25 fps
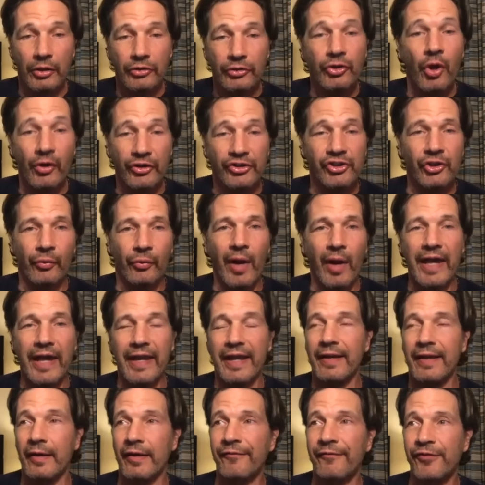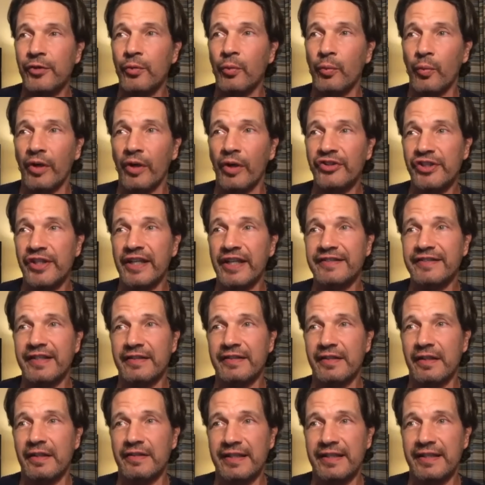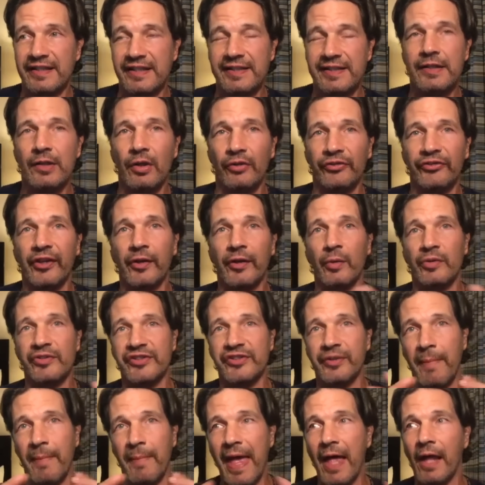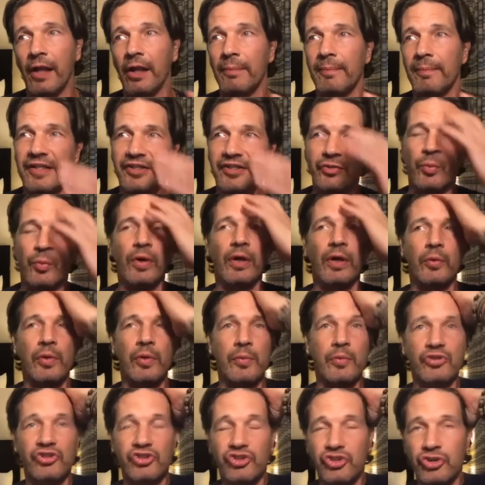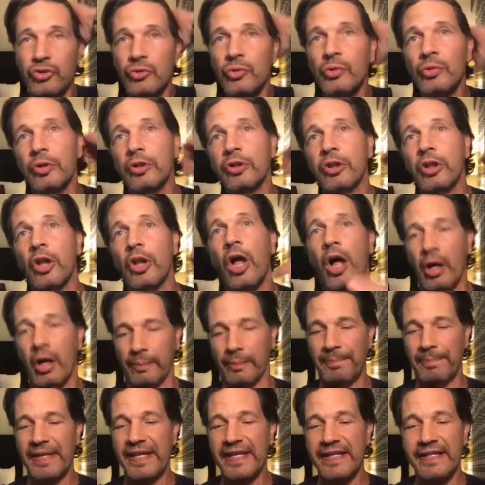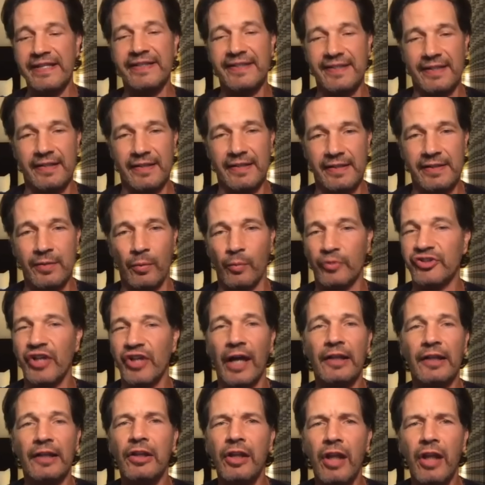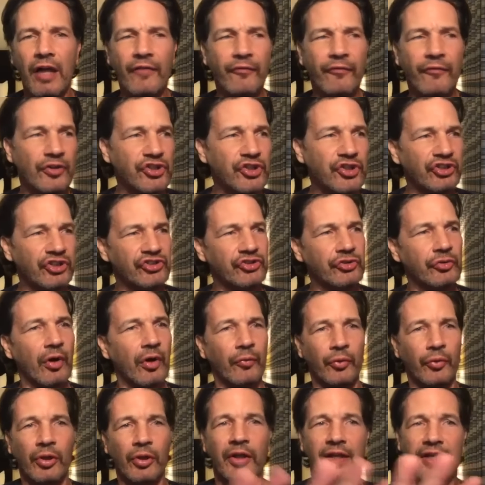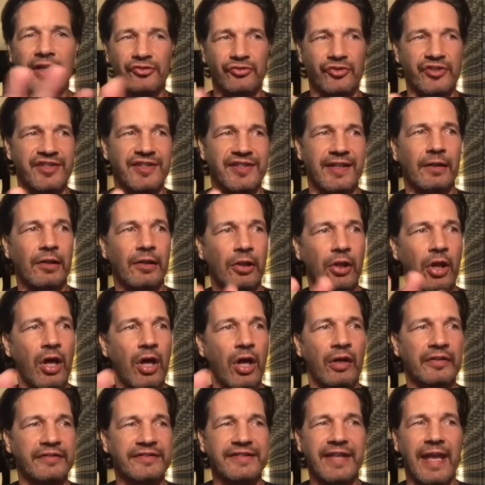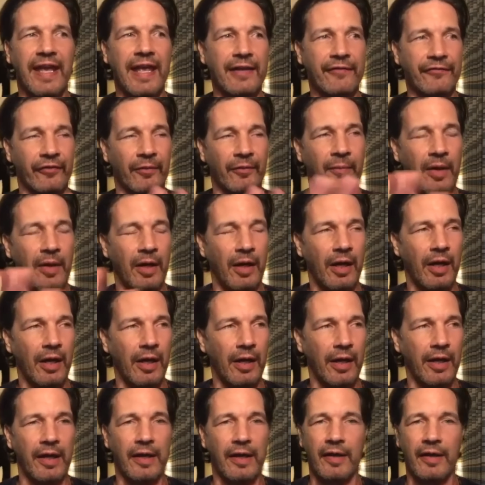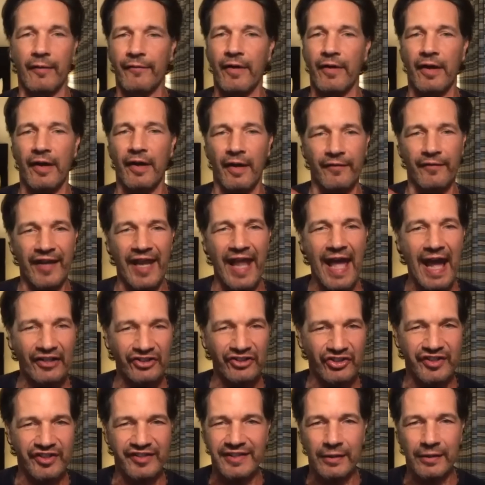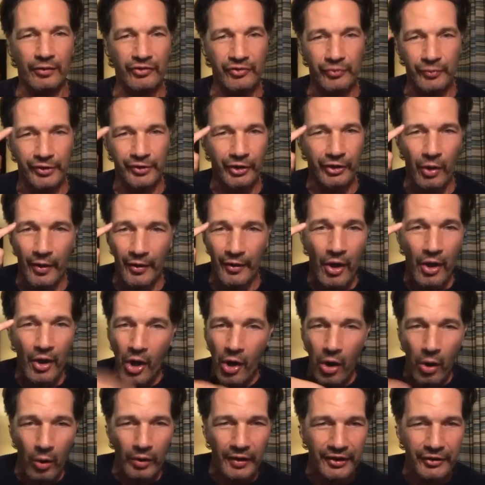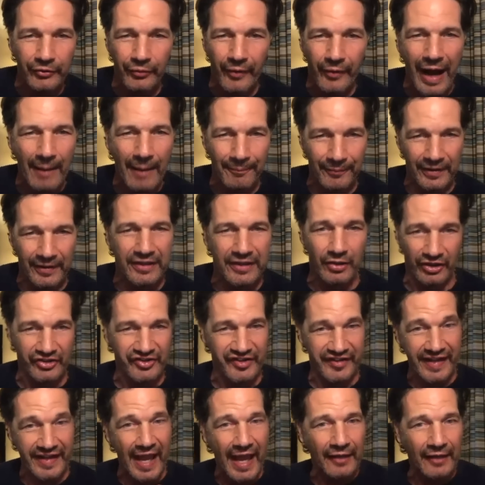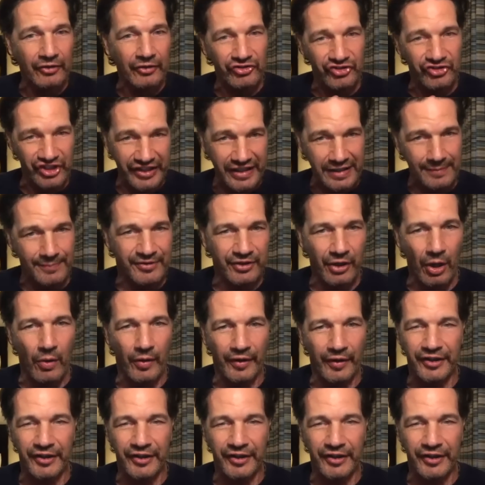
No, and you're right. And when you get to SEALs, there were some elements where we would do long pieces, which I love when you can do a real interesting long take from of an action sequence where you're going, holy crap, you know, because the energy keeps going.